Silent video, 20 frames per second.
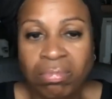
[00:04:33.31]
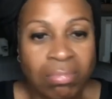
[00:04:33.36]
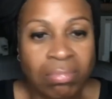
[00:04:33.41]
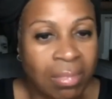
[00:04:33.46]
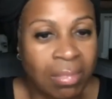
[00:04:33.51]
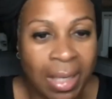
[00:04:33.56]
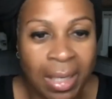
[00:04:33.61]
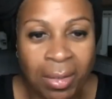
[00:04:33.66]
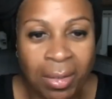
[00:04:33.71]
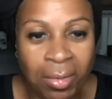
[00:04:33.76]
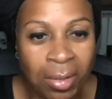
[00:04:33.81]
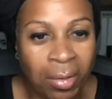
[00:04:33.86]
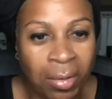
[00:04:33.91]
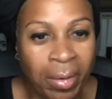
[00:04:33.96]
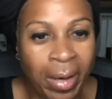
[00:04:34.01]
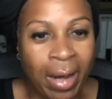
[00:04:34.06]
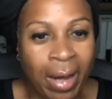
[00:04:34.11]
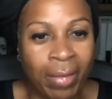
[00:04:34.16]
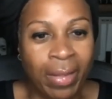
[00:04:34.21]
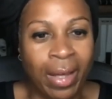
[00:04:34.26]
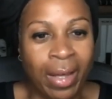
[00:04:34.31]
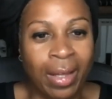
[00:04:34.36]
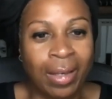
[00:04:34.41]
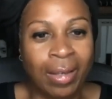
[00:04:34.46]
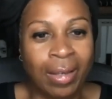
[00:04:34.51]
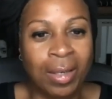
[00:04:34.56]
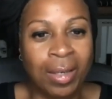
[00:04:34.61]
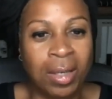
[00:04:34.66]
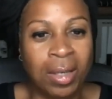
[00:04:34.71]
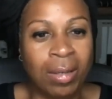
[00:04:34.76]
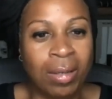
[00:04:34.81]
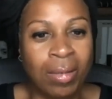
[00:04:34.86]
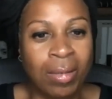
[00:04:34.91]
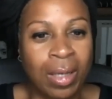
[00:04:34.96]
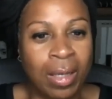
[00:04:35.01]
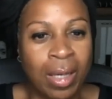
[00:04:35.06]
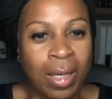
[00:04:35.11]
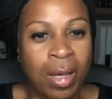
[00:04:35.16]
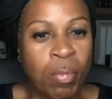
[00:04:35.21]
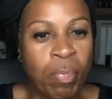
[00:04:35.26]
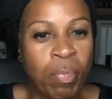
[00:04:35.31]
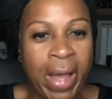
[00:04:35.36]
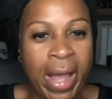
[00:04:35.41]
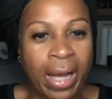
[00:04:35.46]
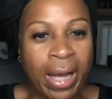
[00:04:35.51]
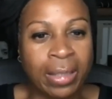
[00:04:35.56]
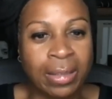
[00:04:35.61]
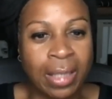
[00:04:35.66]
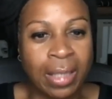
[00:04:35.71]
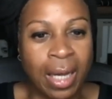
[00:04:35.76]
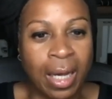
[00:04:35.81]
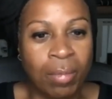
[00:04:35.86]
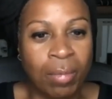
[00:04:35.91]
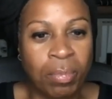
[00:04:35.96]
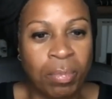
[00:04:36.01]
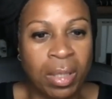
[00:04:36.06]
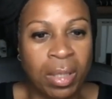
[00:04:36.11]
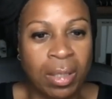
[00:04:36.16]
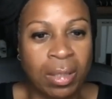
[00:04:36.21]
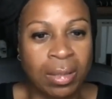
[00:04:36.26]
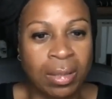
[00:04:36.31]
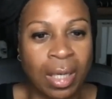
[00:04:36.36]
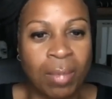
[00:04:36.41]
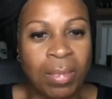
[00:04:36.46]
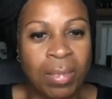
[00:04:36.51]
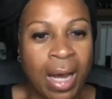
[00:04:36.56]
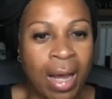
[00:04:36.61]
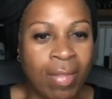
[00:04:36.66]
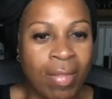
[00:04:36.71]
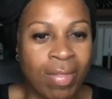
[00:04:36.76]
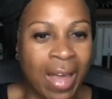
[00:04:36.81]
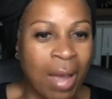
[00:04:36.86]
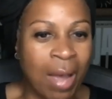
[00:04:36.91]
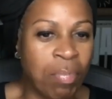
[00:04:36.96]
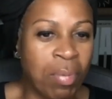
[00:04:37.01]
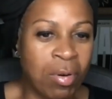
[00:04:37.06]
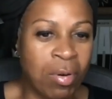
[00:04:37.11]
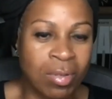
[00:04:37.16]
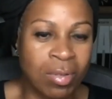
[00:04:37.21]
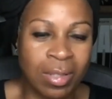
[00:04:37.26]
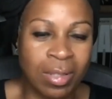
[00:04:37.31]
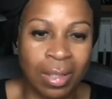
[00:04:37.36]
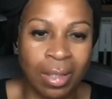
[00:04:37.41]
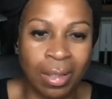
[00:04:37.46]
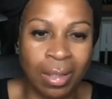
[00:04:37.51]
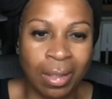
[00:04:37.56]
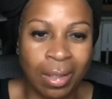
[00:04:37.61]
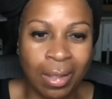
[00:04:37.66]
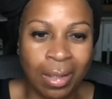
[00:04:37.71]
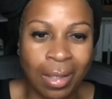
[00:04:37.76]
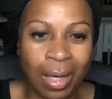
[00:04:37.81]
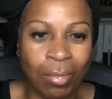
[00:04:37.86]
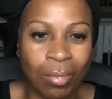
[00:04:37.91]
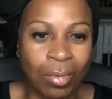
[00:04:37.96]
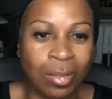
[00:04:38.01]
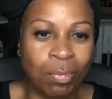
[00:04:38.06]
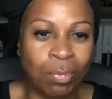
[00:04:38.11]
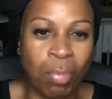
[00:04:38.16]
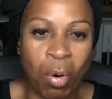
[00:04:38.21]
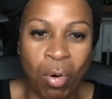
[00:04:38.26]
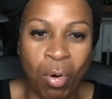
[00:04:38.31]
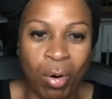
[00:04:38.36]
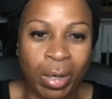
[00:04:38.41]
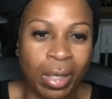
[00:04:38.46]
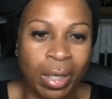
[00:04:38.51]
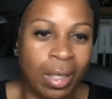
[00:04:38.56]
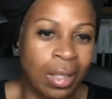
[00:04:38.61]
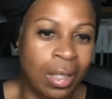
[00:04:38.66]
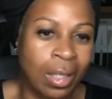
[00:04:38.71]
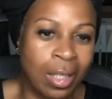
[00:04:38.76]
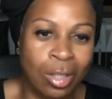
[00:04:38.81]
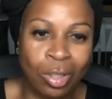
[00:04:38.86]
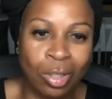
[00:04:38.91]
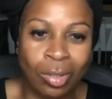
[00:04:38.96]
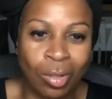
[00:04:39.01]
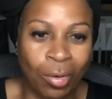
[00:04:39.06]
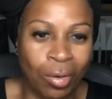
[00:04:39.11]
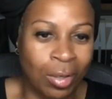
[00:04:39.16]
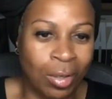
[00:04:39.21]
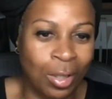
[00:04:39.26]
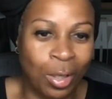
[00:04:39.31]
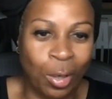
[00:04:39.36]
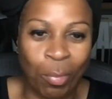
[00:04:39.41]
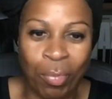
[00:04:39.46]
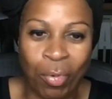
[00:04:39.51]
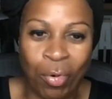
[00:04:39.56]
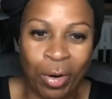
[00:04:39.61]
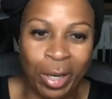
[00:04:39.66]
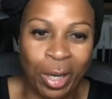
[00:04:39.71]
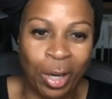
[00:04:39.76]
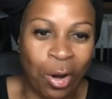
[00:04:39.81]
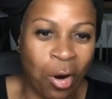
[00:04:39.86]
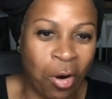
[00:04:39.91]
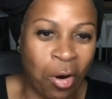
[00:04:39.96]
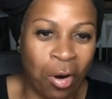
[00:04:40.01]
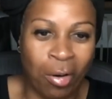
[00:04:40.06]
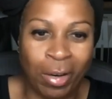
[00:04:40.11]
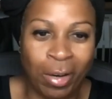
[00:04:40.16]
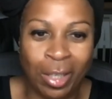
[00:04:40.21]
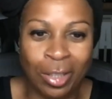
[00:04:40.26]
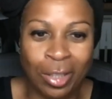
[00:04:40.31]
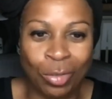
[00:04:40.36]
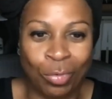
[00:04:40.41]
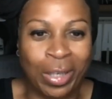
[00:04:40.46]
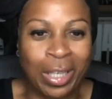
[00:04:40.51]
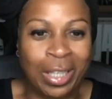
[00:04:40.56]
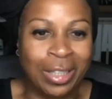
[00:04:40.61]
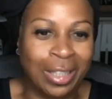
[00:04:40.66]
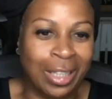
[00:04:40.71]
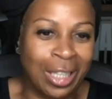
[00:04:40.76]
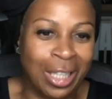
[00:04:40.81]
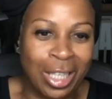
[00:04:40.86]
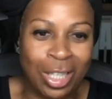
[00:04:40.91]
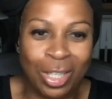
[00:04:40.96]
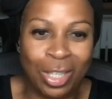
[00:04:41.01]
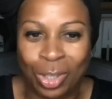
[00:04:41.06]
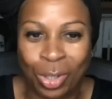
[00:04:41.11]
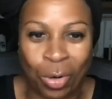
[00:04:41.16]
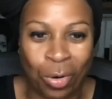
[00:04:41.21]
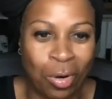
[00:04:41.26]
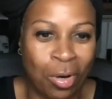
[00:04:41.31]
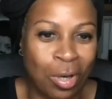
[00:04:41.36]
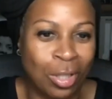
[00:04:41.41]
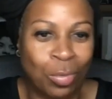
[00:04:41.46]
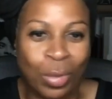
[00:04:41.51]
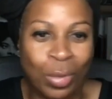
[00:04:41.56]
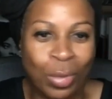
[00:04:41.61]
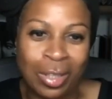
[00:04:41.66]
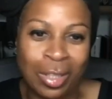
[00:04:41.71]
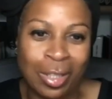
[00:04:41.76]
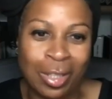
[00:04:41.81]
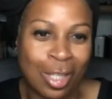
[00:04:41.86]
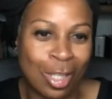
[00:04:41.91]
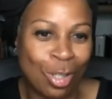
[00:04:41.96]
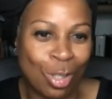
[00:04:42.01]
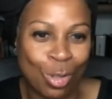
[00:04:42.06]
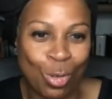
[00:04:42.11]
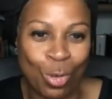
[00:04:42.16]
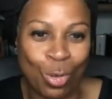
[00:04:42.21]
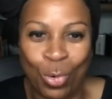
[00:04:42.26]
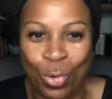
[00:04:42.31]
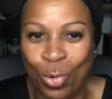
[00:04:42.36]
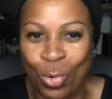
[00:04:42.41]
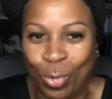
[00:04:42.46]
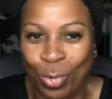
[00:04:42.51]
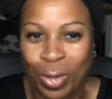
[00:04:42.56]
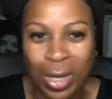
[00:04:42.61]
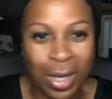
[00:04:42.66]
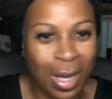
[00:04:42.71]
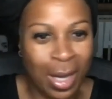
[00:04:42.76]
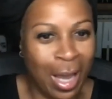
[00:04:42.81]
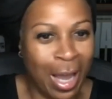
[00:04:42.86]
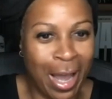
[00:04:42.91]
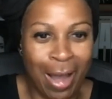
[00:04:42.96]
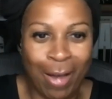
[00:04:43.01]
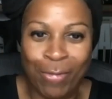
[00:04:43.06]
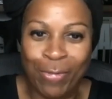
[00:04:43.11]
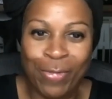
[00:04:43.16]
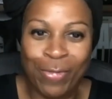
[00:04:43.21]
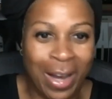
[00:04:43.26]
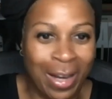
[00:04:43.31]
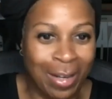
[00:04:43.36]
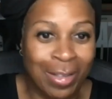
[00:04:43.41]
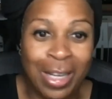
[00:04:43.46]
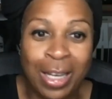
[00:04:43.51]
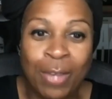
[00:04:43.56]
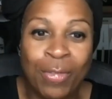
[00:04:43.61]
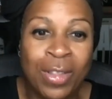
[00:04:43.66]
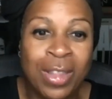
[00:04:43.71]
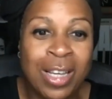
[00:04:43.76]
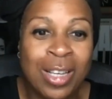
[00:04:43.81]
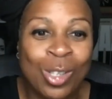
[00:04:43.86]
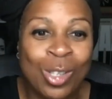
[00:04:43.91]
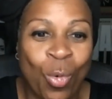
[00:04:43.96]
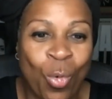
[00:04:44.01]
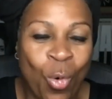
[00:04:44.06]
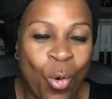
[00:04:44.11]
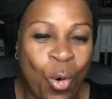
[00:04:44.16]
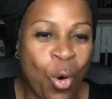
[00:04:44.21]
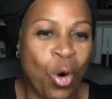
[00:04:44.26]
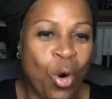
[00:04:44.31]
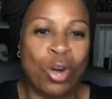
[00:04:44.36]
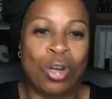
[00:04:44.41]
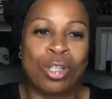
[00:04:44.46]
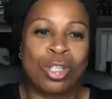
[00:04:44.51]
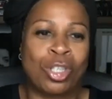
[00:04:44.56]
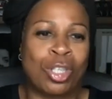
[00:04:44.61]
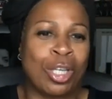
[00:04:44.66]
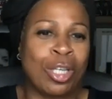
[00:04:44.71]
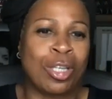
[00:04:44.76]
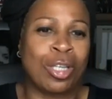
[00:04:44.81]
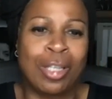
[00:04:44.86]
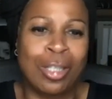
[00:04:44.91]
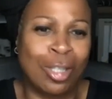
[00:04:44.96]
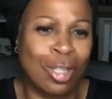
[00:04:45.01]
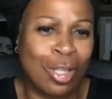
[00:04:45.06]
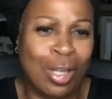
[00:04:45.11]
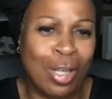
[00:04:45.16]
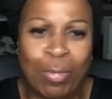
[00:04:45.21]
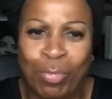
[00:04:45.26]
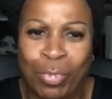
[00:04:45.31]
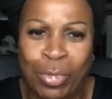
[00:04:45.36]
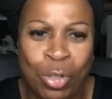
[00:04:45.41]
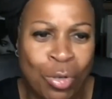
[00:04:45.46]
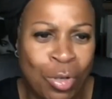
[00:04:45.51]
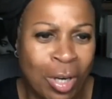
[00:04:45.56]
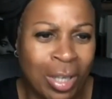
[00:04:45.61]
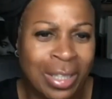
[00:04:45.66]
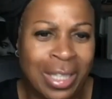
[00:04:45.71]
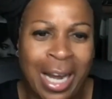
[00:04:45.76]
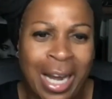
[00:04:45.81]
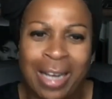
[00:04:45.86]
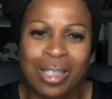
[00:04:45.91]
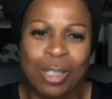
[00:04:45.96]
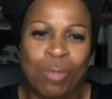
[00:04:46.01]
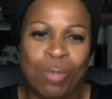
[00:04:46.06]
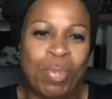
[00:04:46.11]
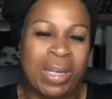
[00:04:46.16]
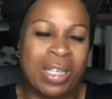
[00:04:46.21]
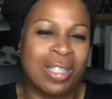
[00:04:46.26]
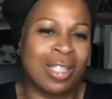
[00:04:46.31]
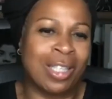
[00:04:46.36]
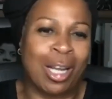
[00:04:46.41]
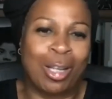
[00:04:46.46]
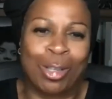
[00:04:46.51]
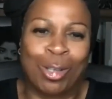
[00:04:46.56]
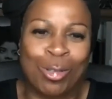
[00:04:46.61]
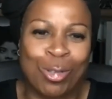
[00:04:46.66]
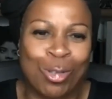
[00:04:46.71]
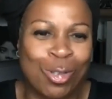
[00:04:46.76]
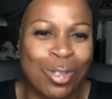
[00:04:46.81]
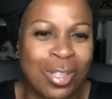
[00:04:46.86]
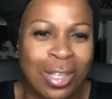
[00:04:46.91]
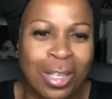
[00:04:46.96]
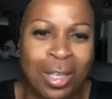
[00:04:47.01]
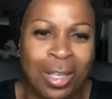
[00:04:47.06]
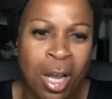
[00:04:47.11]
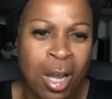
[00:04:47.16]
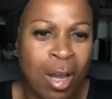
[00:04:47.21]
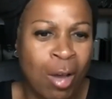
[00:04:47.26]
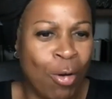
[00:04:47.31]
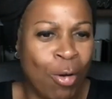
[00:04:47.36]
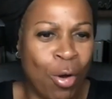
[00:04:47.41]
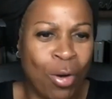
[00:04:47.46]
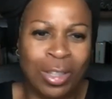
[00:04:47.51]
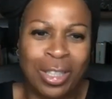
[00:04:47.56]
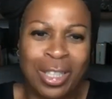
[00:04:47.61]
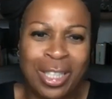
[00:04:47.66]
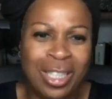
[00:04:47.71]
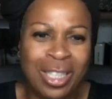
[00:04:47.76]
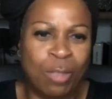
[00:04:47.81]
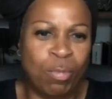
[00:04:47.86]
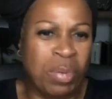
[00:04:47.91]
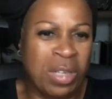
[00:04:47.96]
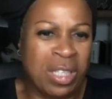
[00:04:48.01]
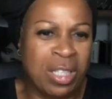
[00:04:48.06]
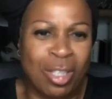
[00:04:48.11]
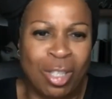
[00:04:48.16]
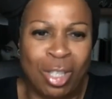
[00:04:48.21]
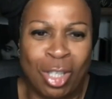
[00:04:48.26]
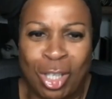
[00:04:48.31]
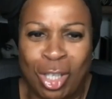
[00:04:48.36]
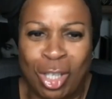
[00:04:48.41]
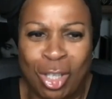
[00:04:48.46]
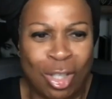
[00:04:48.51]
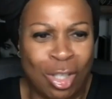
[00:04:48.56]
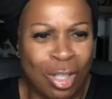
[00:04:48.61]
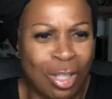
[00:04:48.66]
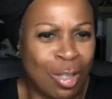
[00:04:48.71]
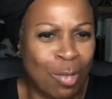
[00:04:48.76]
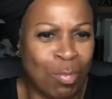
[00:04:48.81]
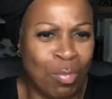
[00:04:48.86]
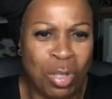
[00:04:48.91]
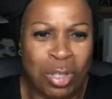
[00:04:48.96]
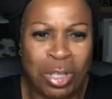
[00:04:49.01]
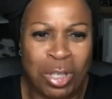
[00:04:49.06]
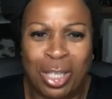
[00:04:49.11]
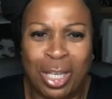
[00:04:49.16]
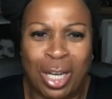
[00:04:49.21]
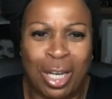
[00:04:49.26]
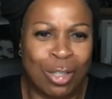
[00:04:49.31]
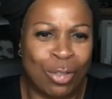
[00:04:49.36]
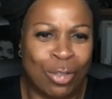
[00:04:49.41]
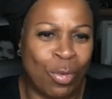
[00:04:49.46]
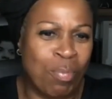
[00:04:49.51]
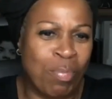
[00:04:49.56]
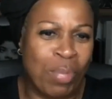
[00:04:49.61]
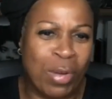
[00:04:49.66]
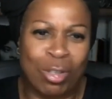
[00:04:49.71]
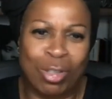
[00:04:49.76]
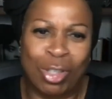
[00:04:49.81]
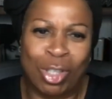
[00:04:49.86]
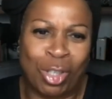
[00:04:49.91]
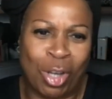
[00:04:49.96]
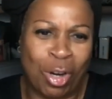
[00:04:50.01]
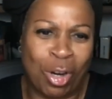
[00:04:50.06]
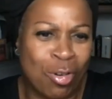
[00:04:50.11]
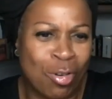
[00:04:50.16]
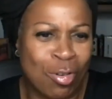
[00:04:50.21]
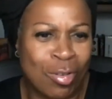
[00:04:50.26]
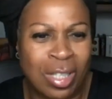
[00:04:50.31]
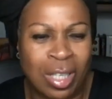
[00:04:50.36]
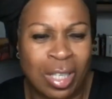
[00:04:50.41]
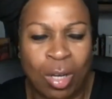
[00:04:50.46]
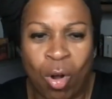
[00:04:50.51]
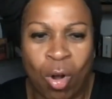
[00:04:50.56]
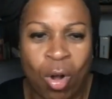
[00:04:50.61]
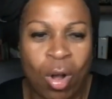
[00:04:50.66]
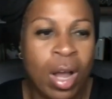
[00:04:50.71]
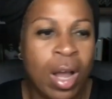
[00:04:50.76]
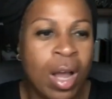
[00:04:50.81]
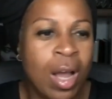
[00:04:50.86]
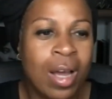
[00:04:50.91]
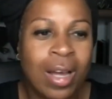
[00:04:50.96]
I don't know how that impacts that, because I'm not that person that was born in born in Orange, raised in East Orange, went to this school, have even these awards and these New York Times bestsellers and all of these businesses and $1 million from Bear Stearns and all.